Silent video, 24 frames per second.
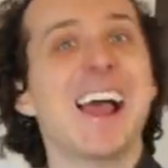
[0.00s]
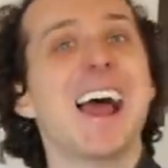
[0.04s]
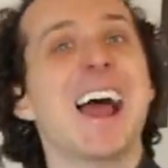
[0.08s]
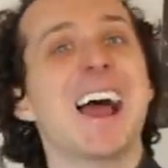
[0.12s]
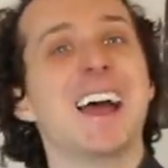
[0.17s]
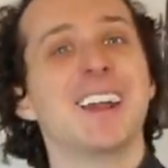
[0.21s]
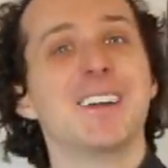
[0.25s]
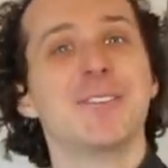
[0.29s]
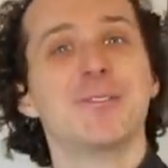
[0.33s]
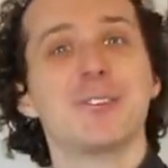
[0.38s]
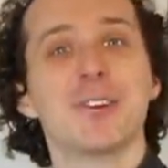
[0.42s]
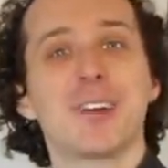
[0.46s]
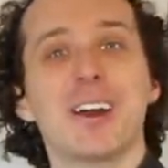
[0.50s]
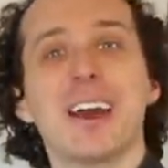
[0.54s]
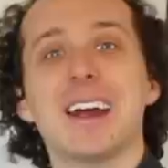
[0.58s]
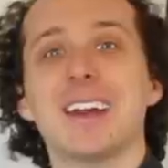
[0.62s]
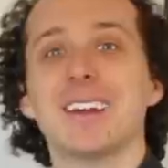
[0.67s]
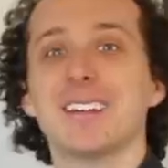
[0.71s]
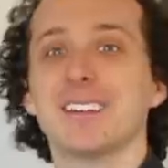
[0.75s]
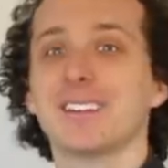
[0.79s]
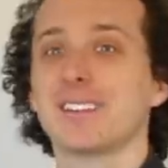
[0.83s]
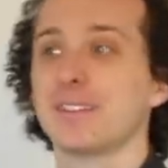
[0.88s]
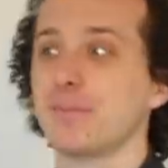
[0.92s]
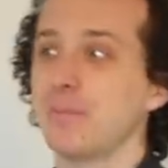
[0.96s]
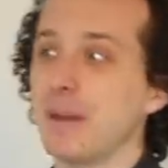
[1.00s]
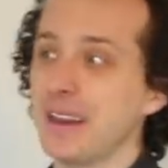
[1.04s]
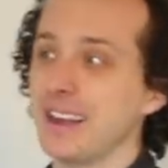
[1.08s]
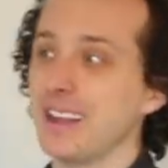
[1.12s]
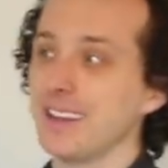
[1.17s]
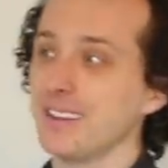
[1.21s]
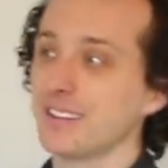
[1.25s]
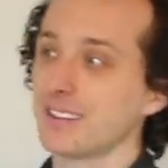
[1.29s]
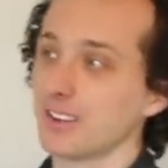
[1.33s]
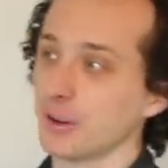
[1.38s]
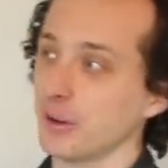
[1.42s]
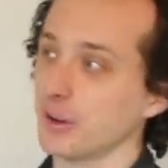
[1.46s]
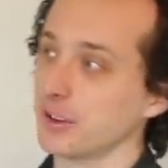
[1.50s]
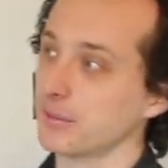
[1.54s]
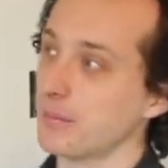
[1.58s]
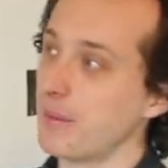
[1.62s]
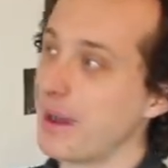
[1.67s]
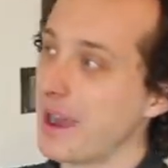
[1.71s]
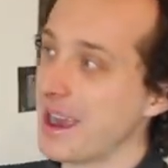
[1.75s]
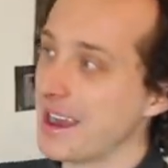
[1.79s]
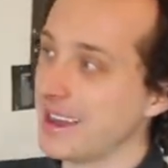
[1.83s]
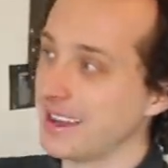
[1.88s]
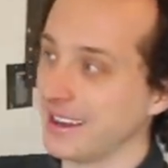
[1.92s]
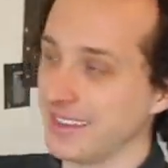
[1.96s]
And if your head is spinning, so is
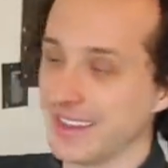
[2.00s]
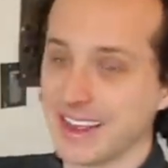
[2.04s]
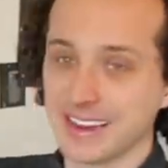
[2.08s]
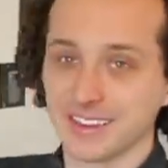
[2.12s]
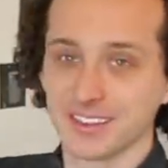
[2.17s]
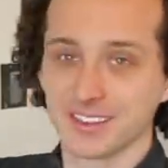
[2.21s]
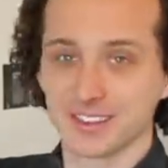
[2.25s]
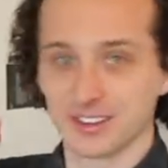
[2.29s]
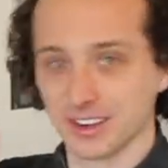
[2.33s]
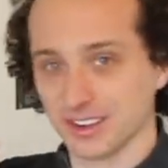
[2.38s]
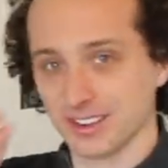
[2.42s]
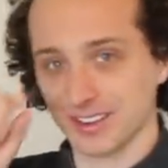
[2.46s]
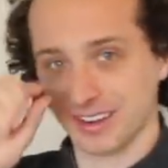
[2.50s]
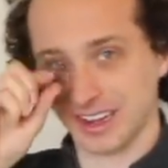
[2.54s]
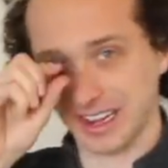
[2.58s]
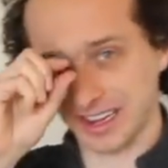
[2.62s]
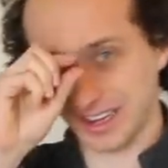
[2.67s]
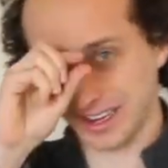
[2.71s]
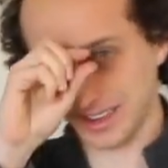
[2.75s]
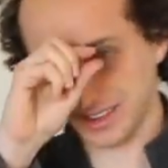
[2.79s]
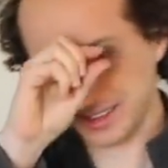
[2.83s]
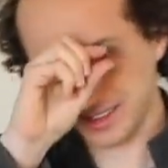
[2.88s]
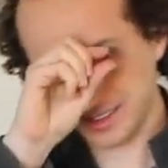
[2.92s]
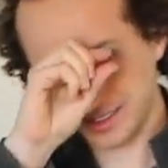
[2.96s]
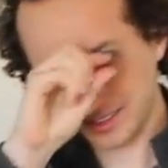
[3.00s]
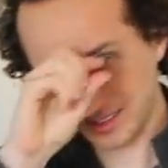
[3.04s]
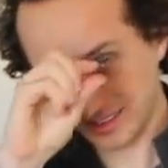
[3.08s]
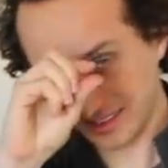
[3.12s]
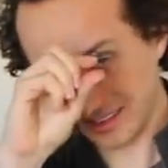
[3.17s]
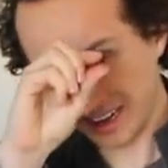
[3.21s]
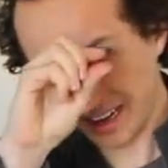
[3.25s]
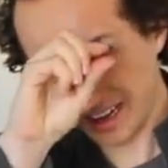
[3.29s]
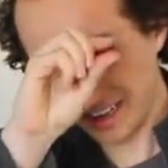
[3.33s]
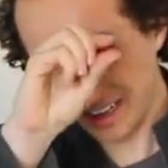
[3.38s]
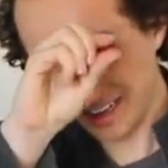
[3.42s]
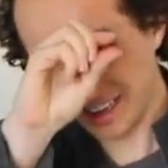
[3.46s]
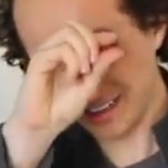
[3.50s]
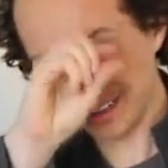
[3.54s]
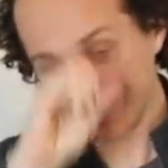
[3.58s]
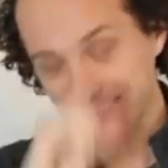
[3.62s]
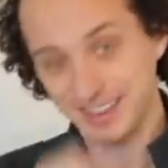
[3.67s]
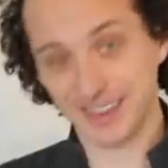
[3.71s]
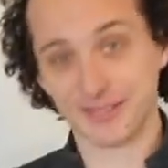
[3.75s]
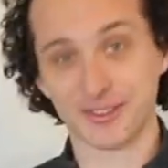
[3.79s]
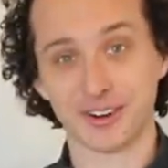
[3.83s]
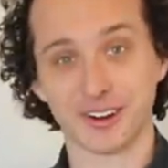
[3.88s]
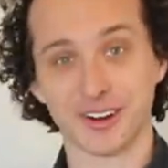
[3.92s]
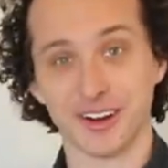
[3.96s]
mine, and that's just a tiny
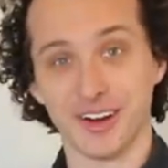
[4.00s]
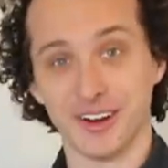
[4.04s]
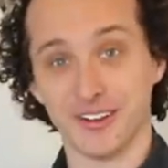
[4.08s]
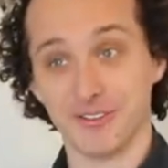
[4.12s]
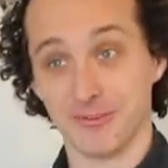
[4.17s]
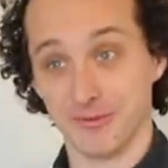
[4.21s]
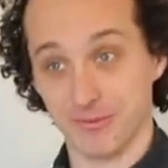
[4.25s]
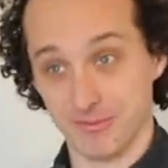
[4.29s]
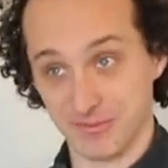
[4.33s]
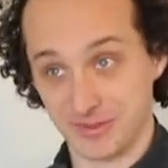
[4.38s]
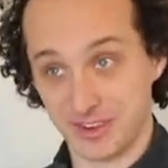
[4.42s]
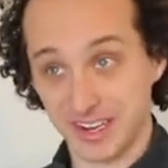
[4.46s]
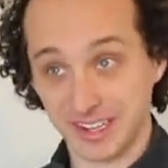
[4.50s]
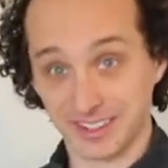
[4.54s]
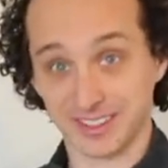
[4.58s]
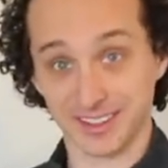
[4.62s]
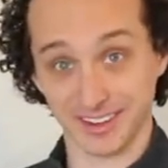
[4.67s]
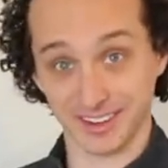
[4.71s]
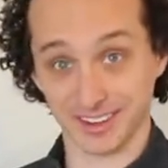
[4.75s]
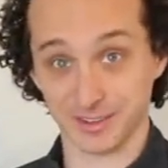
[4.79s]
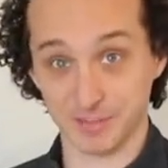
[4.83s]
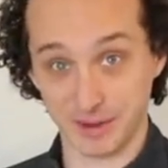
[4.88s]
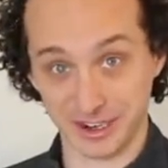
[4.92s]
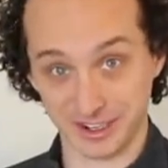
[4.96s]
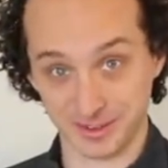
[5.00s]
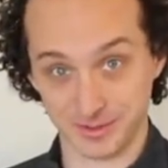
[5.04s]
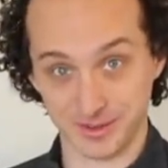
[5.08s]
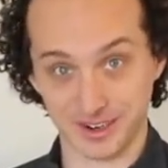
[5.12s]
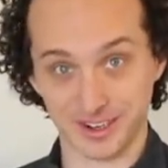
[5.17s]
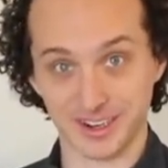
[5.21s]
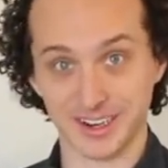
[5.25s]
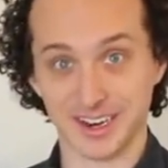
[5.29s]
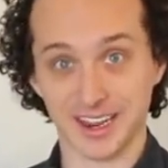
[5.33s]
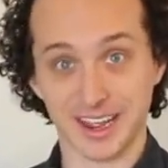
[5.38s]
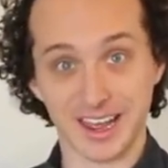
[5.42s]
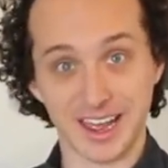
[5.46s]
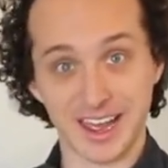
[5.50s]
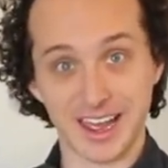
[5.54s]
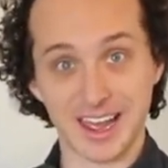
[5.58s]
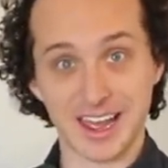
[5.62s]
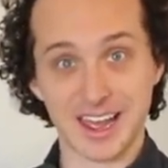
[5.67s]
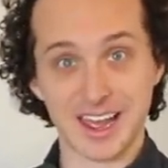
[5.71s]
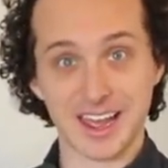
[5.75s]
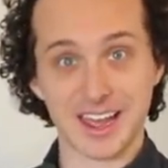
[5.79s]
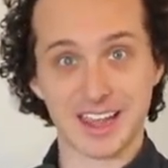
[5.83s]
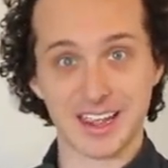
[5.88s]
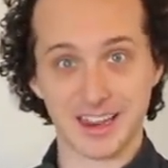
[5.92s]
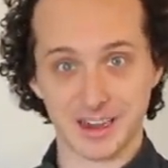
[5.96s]
sliver of distance measurement
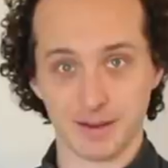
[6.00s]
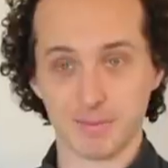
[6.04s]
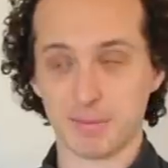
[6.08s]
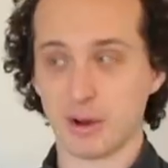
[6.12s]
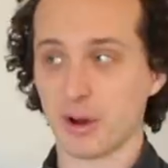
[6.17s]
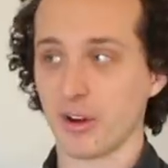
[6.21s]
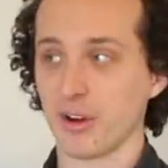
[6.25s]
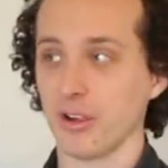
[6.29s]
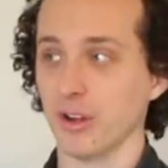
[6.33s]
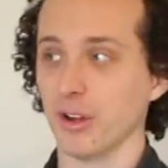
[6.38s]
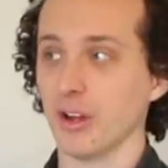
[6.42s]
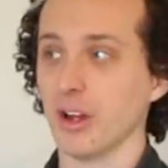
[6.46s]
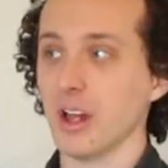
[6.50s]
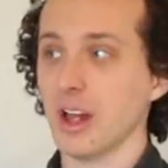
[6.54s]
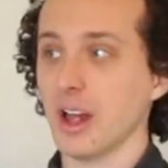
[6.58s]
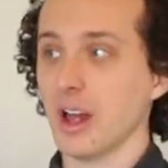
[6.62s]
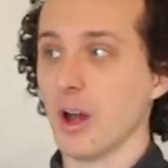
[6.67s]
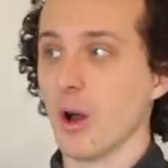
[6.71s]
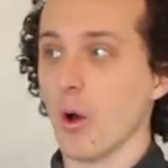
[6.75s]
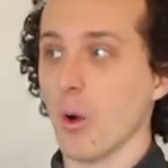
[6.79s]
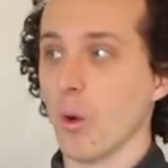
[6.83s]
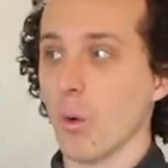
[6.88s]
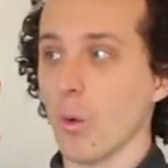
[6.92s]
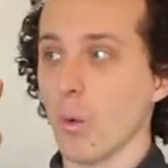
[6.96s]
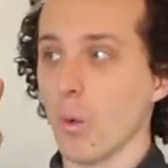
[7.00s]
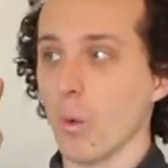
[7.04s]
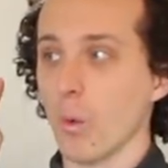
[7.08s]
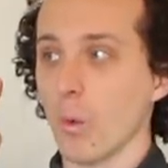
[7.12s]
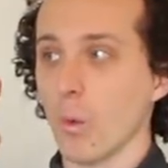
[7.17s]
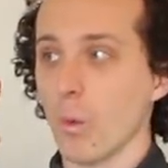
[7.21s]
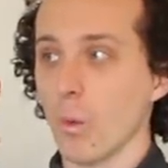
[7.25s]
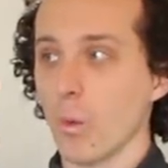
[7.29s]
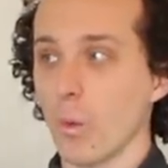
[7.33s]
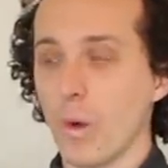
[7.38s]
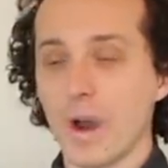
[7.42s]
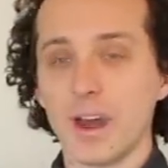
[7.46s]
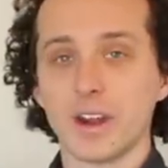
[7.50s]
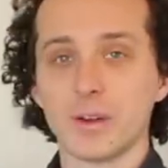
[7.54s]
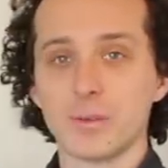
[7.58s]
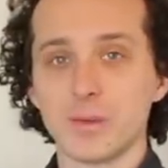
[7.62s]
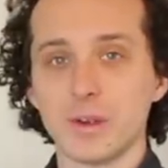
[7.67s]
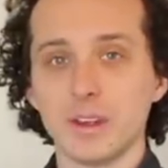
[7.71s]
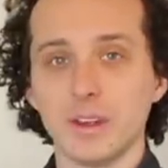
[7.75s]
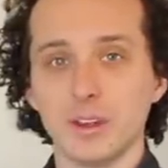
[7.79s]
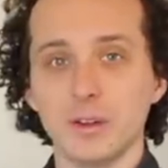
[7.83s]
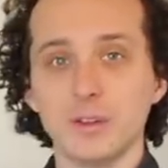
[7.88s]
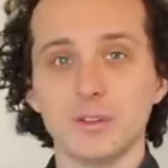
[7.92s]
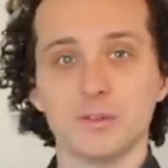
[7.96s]
in imperial, why don't
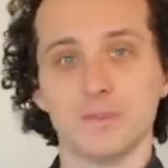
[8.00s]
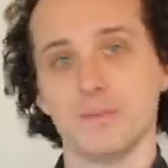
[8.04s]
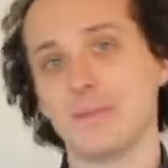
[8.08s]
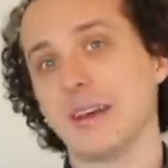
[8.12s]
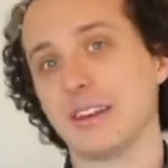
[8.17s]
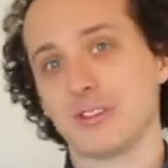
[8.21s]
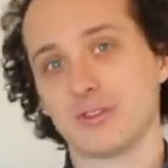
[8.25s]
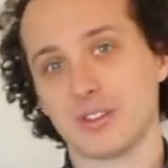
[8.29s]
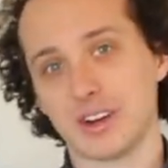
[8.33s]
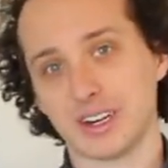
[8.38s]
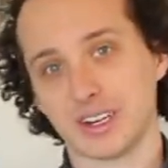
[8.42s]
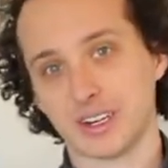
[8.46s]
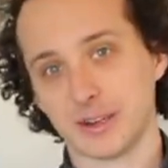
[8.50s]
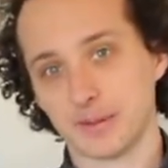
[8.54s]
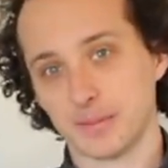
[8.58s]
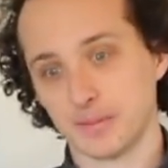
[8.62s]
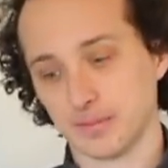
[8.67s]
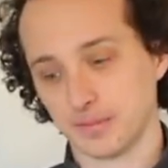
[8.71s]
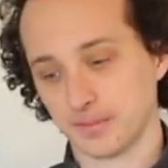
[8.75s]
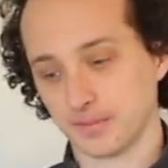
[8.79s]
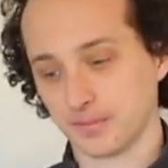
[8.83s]
we use metric?